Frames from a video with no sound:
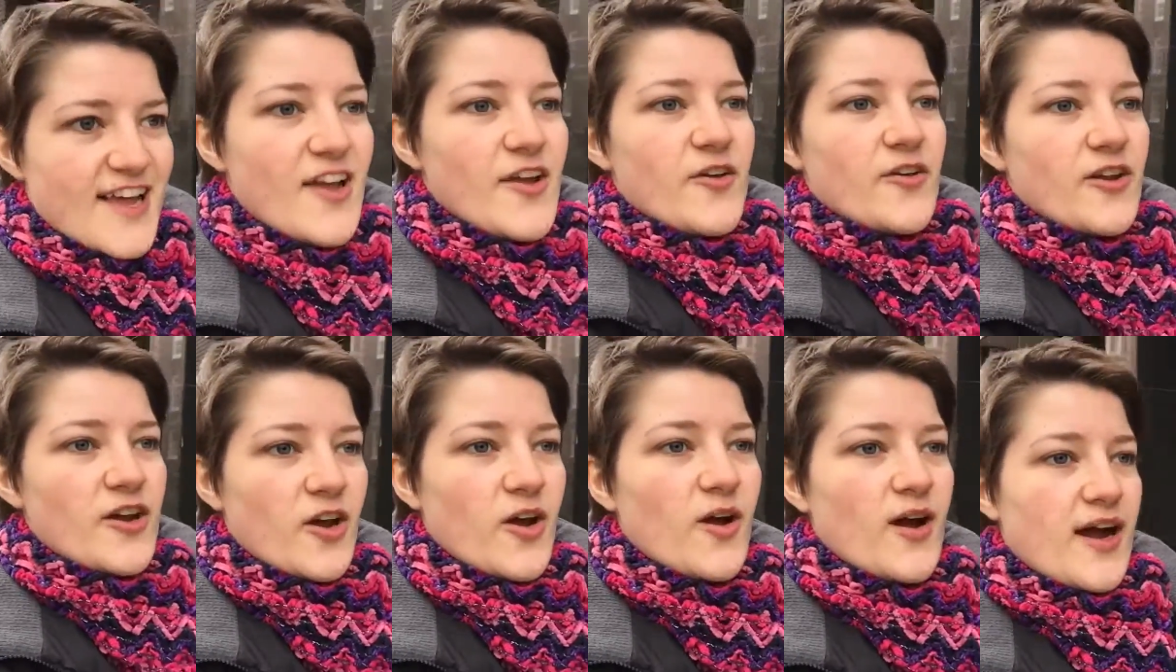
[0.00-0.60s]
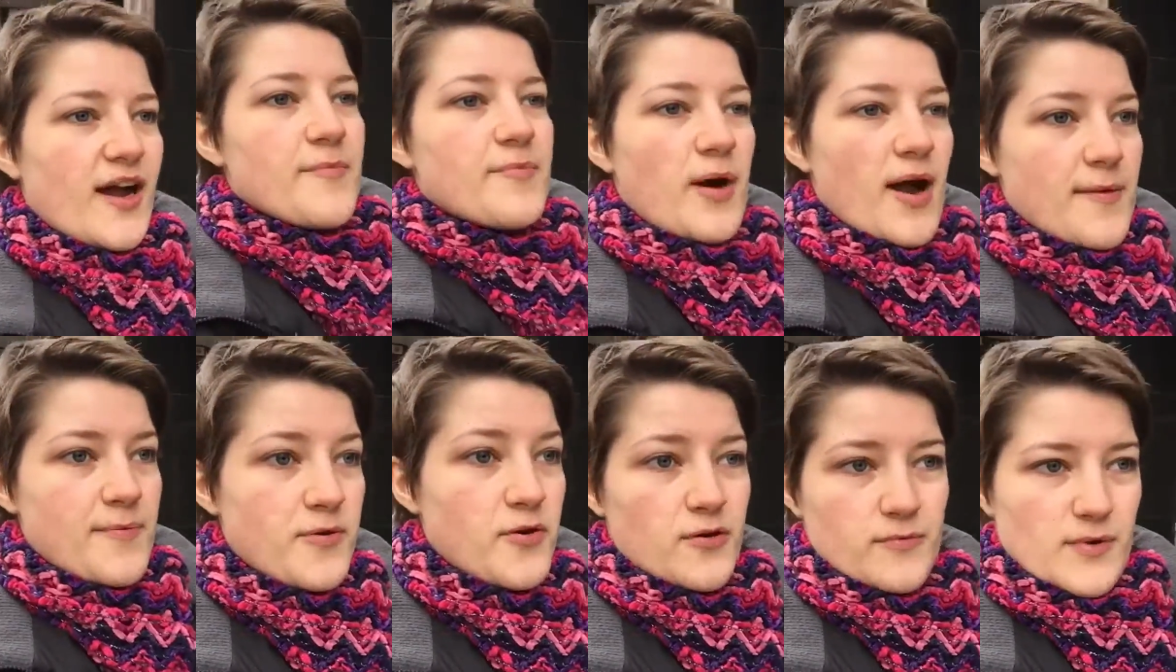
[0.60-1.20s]
You know, I
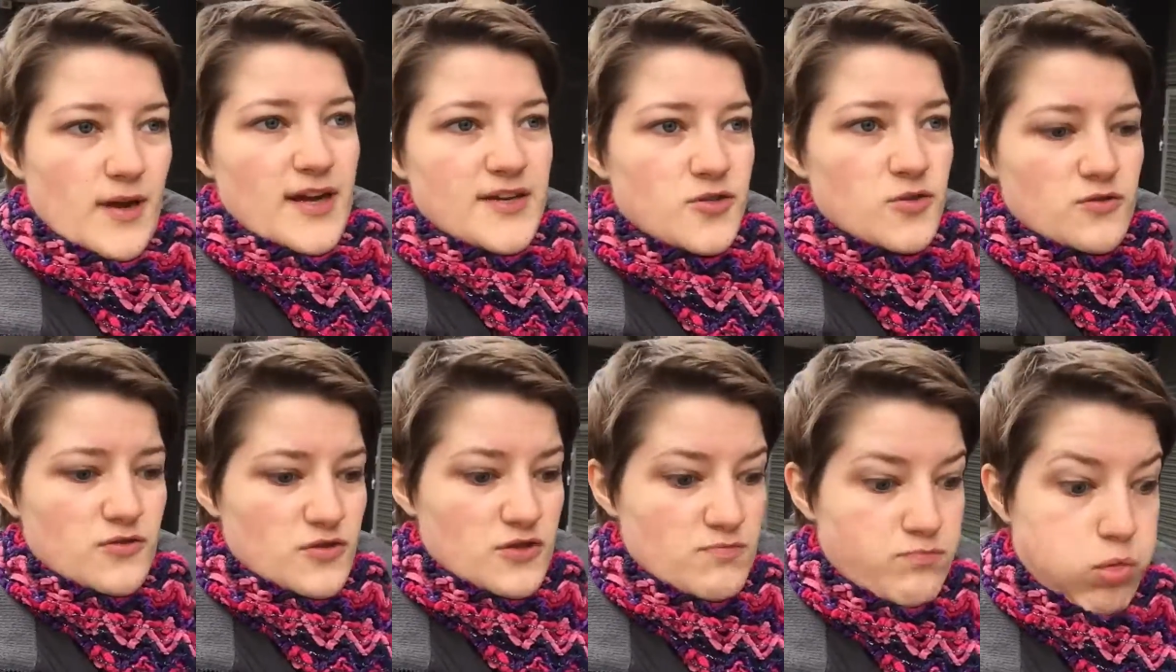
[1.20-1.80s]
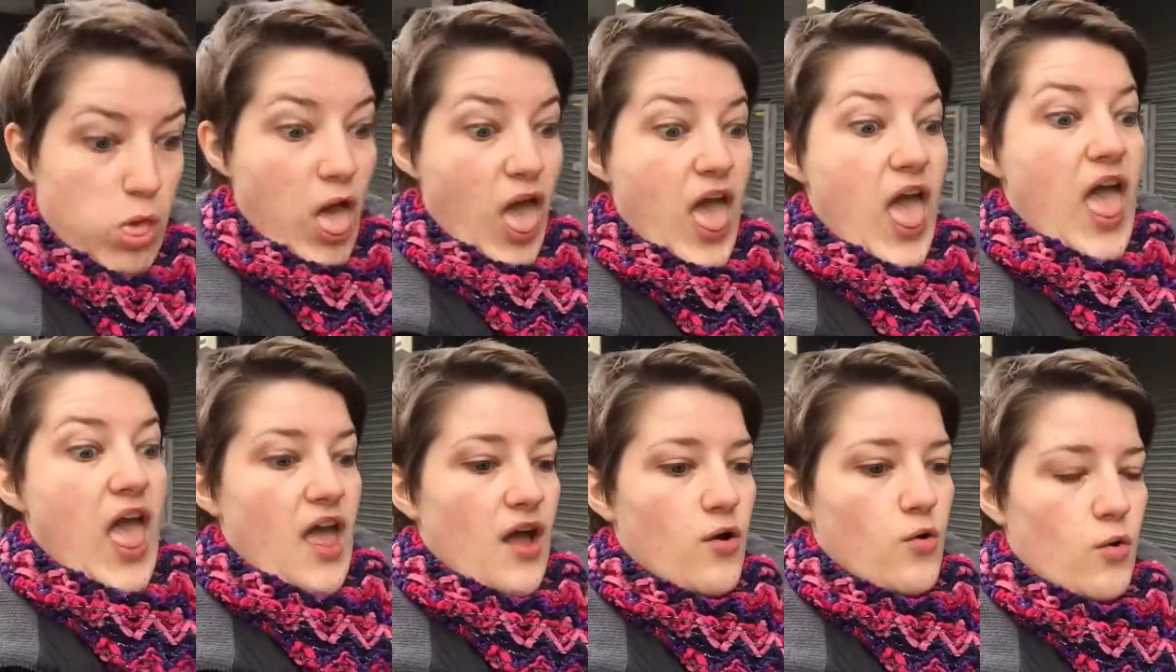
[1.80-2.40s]
sort of just
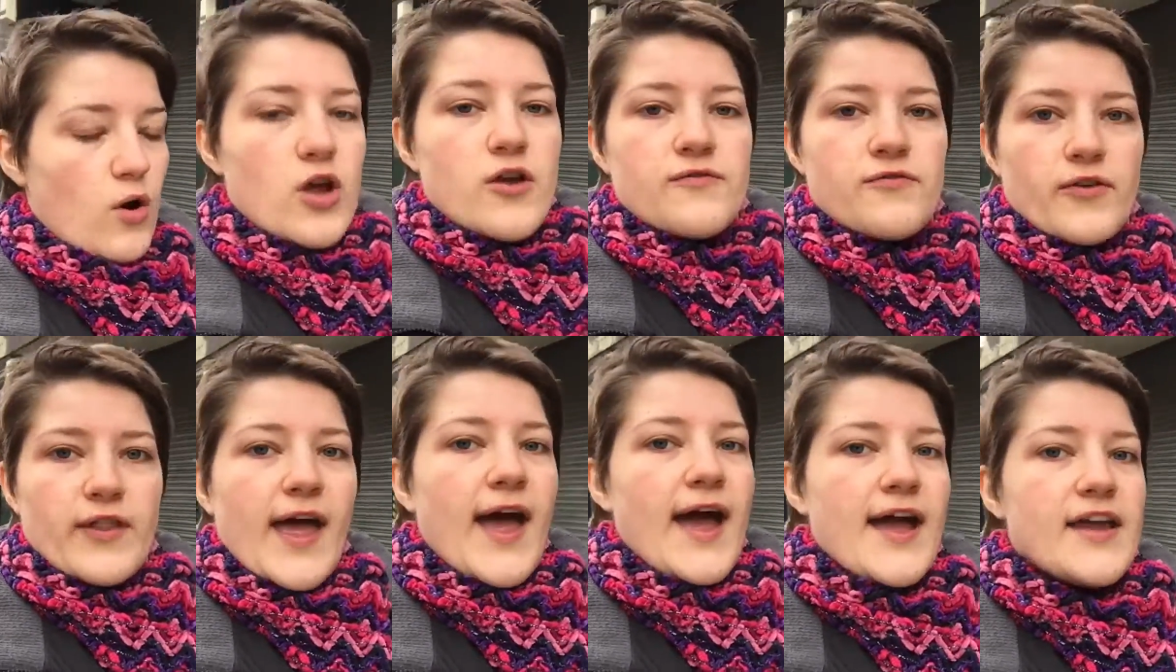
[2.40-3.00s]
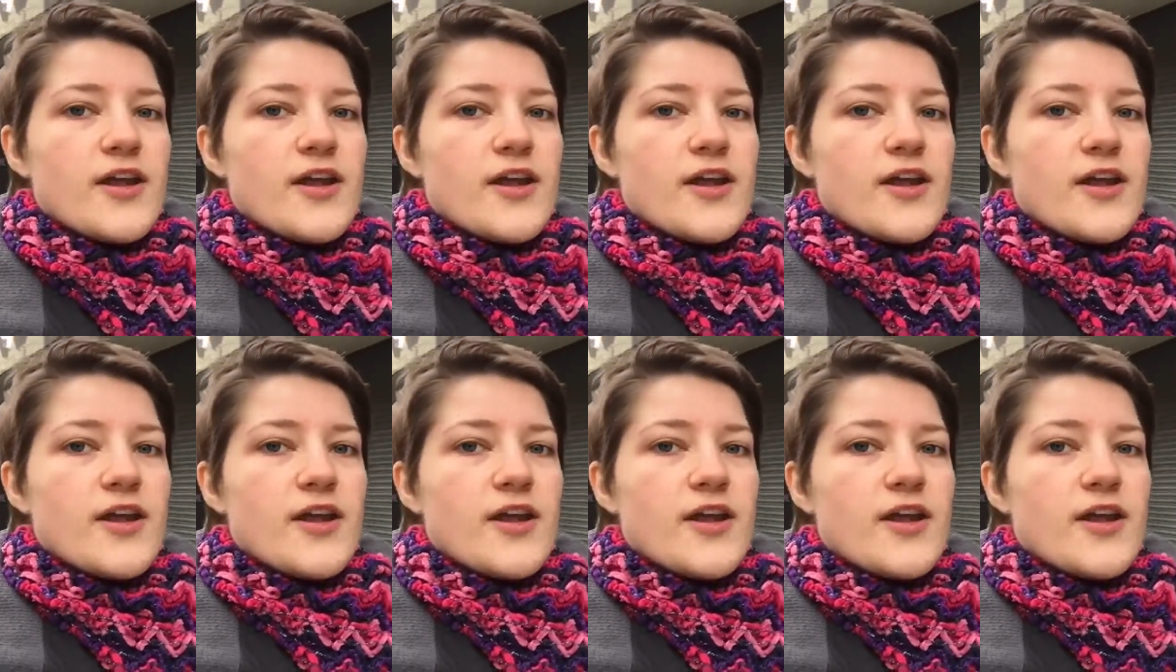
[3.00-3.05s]
bleh all over that.